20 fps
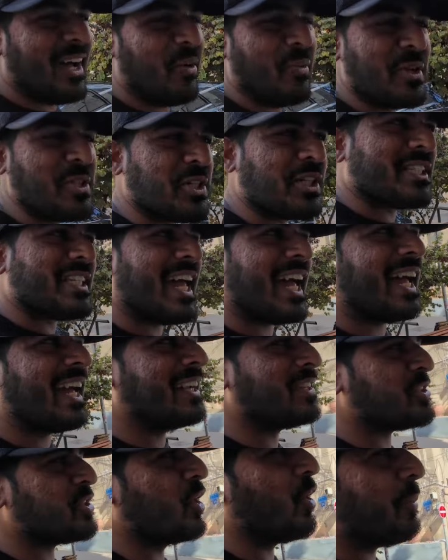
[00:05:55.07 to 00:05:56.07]
We just
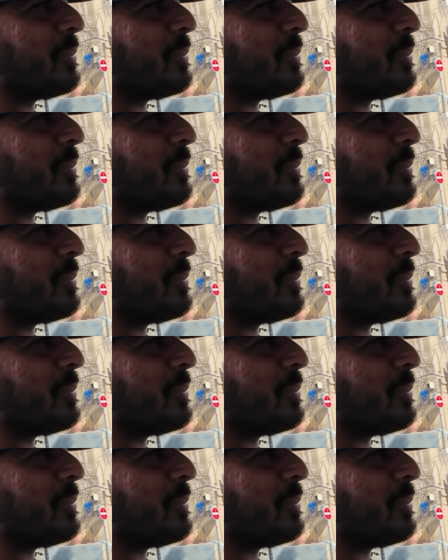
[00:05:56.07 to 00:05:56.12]
had, she